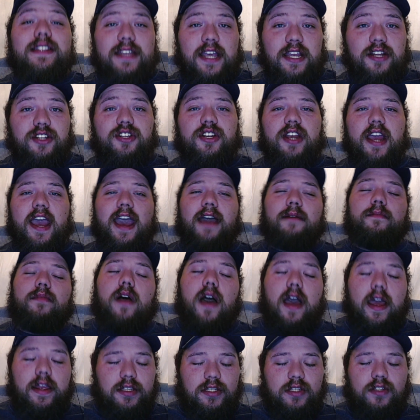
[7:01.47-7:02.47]
a
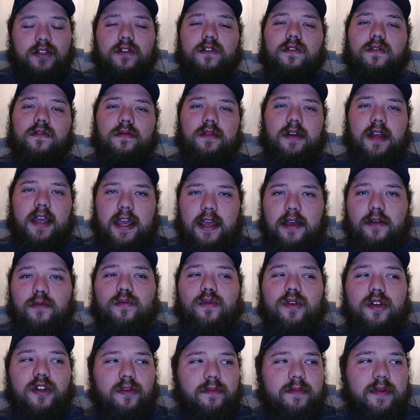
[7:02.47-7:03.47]
chatbot. Soon it
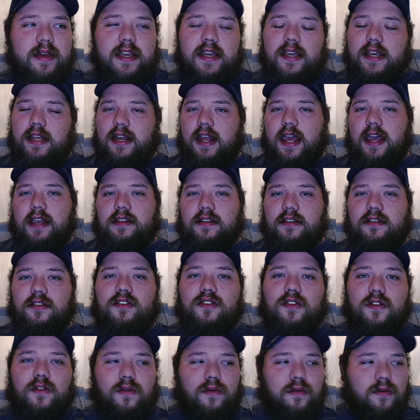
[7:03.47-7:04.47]
will be connected
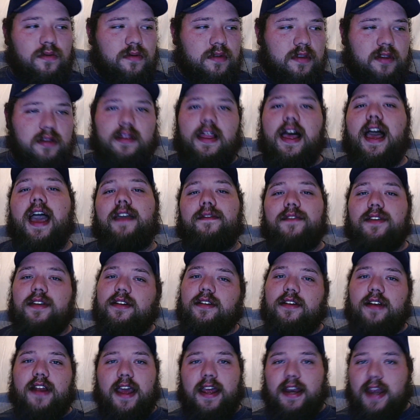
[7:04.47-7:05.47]
to the live
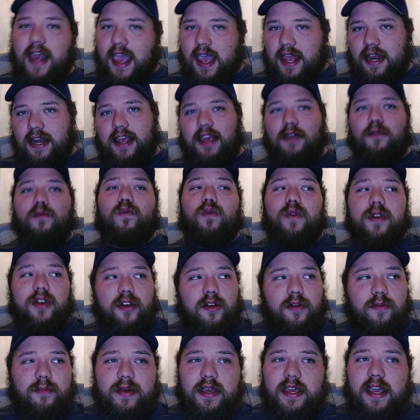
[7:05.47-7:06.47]
internet, and it
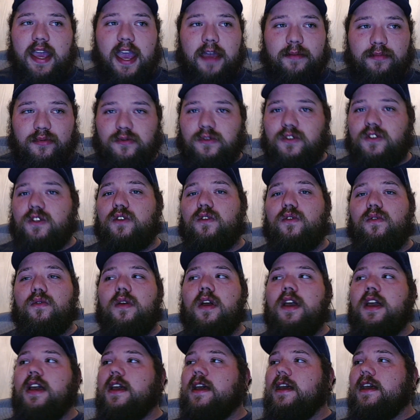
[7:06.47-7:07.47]
will be able to
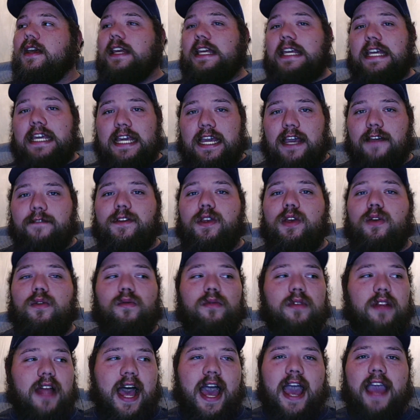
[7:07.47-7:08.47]
give you
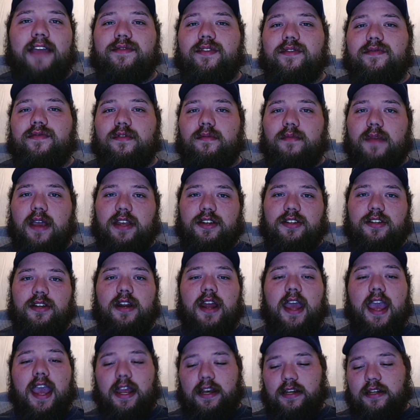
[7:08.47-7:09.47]
live information
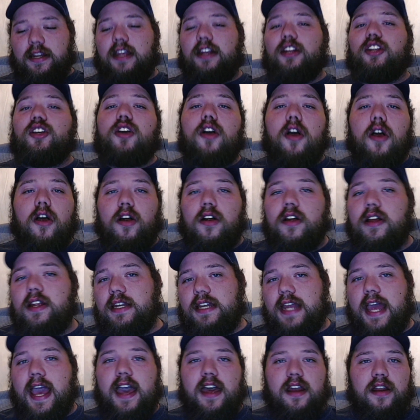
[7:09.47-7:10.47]
and current
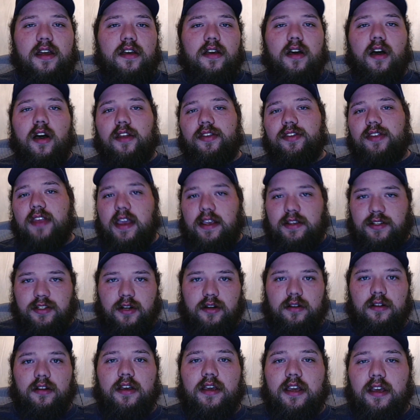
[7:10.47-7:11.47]
data on things
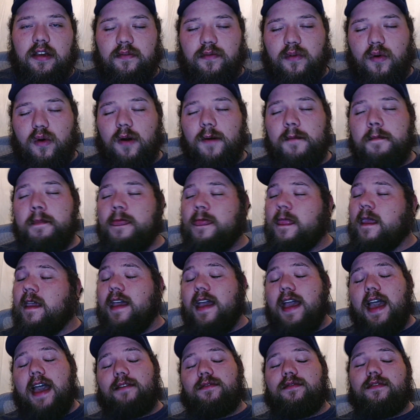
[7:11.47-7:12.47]
you're looking for.
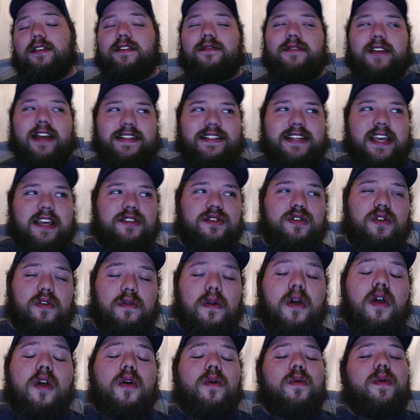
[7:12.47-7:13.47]
Let's say soon.
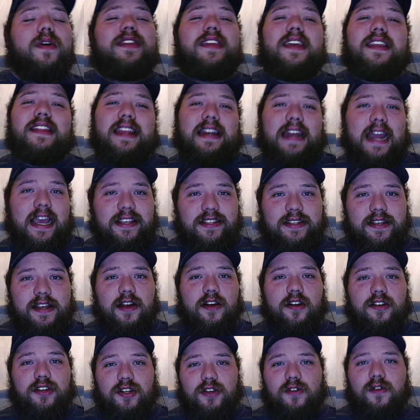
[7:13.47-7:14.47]
Within the next
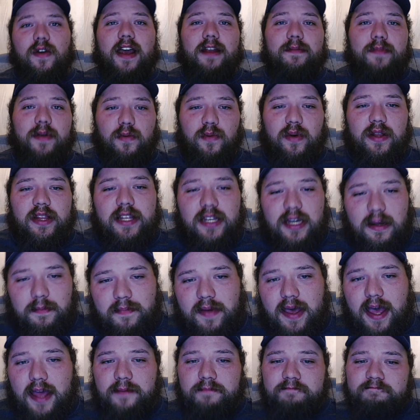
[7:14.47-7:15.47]
year or two, I'd be willing to bet.